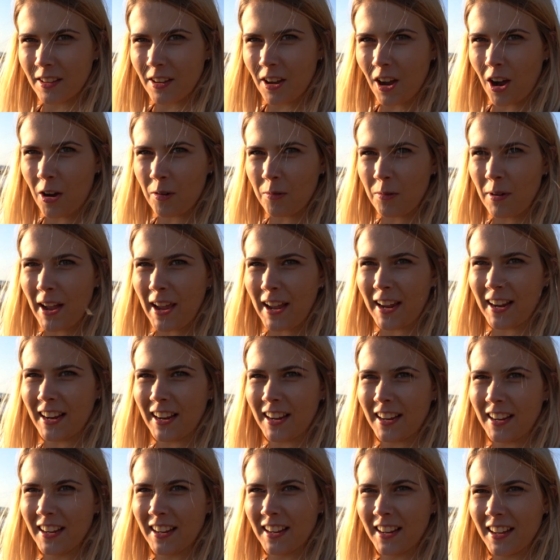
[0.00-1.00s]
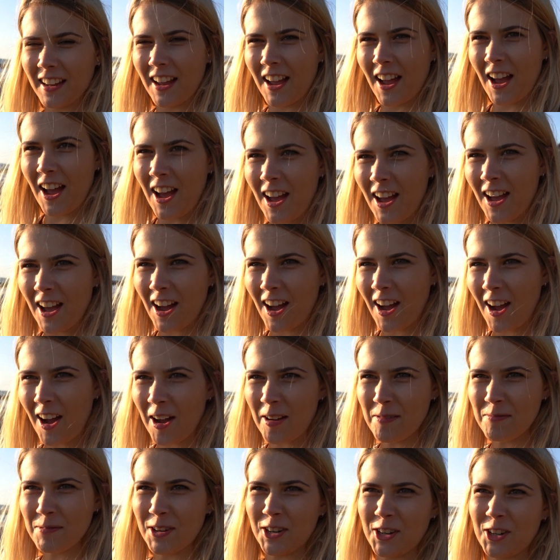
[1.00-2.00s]
Oh wait,
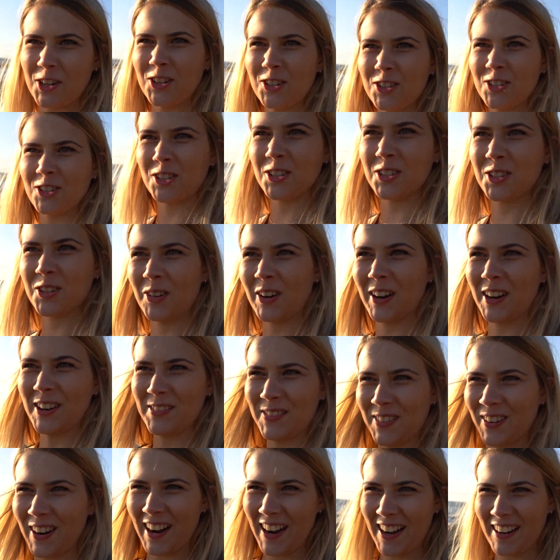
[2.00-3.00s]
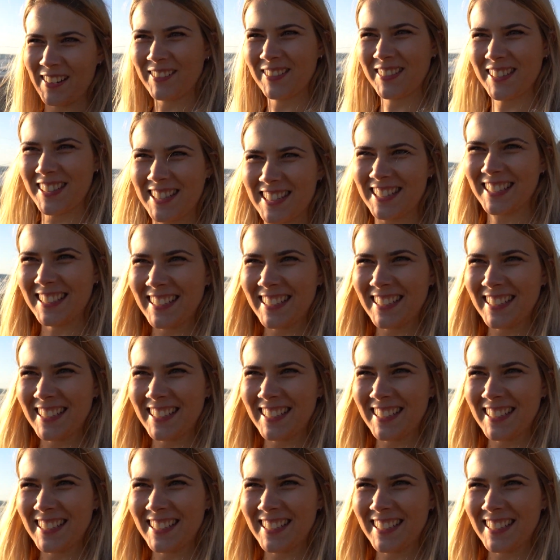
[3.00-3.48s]
I'm on 120 frames.